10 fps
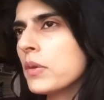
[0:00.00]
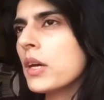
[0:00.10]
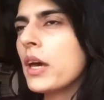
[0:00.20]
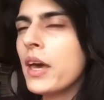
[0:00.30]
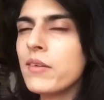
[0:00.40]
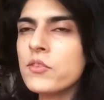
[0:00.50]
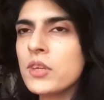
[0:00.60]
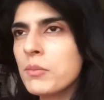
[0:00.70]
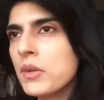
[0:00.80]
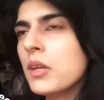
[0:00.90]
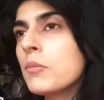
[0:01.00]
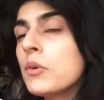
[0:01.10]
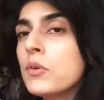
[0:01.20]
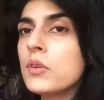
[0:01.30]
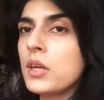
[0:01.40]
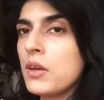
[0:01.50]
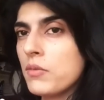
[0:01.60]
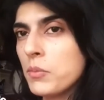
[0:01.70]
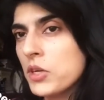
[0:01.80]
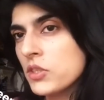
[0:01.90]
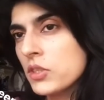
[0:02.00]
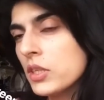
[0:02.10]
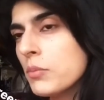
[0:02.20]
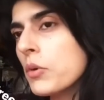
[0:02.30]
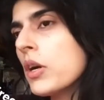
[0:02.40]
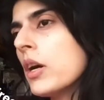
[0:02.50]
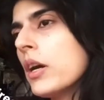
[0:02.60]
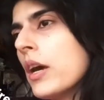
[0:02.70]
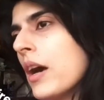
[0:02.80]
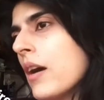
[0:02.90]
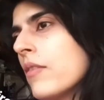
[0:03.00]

have a Gemini moon, I have a Mars in Libra, I have